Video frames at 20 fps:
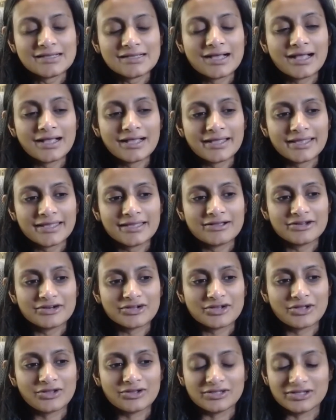I got
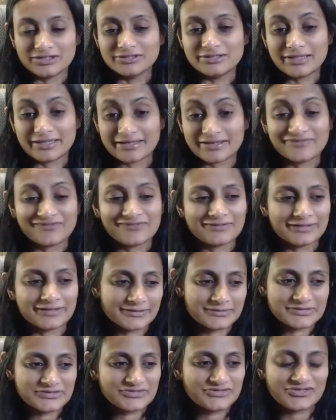a call on like it
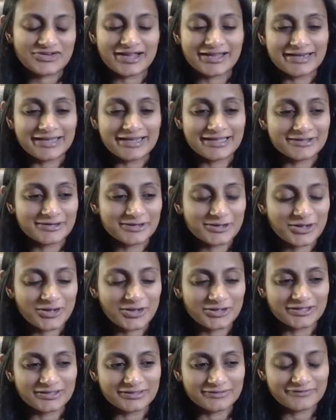was Friday. I got a
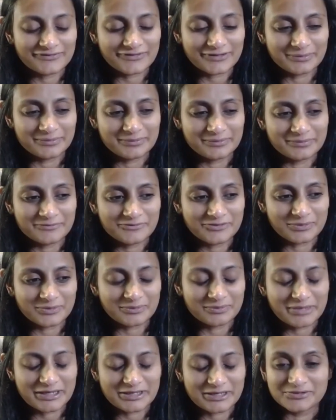call up from
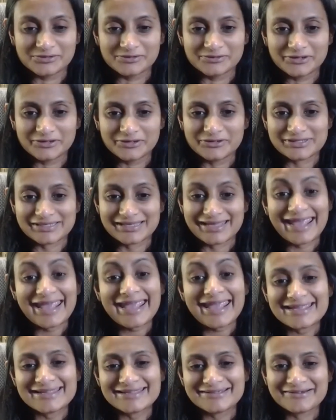my Google recruiter saying,
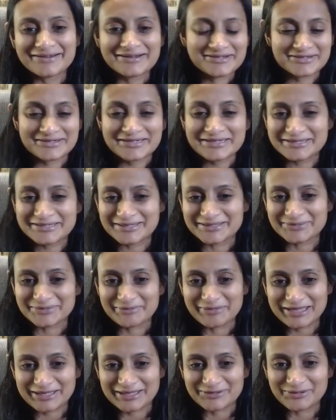hey, congratulations, we're
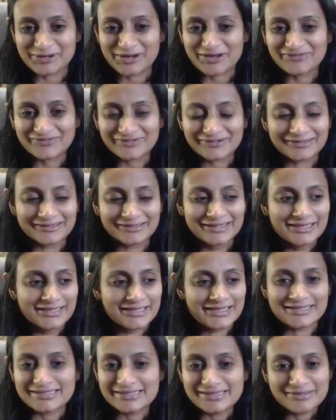making you an offer.
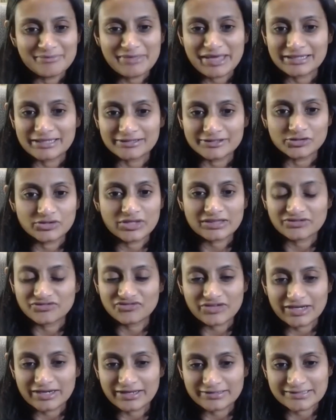It's in the mail. You'll get the
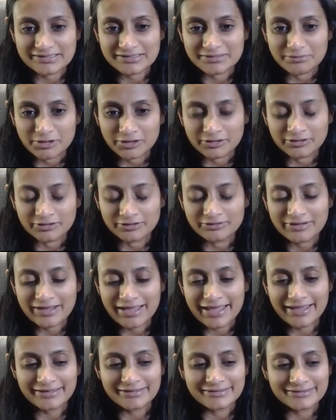FedEx tomorrow.
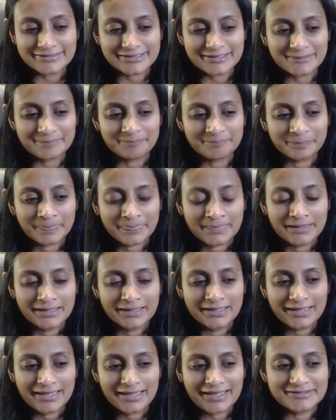
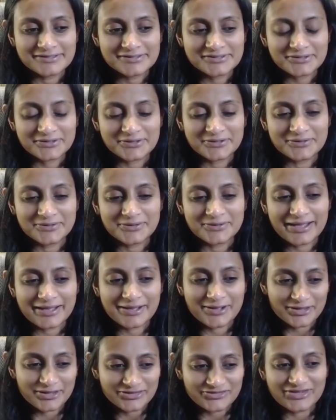And so I
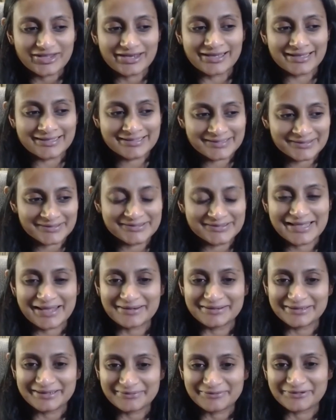got the FedEx on
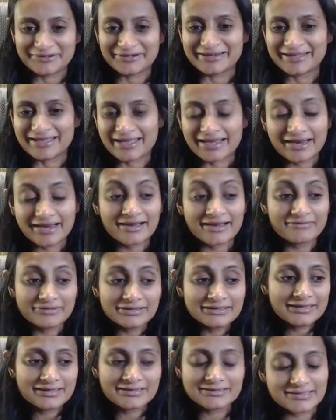Saturday morning, and
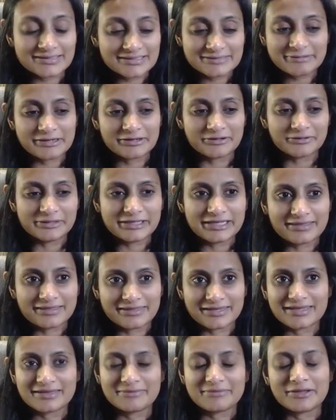I did spend all weekend
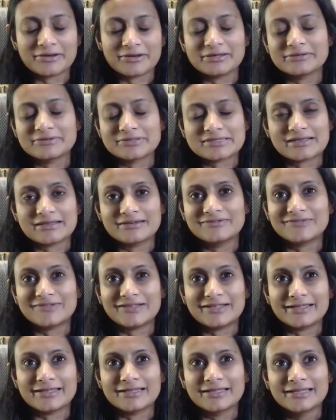thinking about it. It was kind of
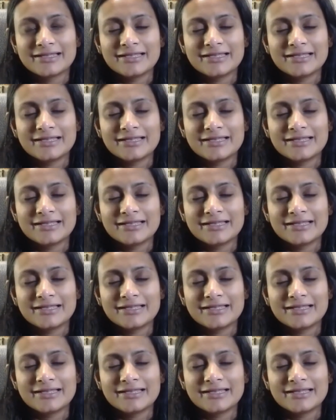like,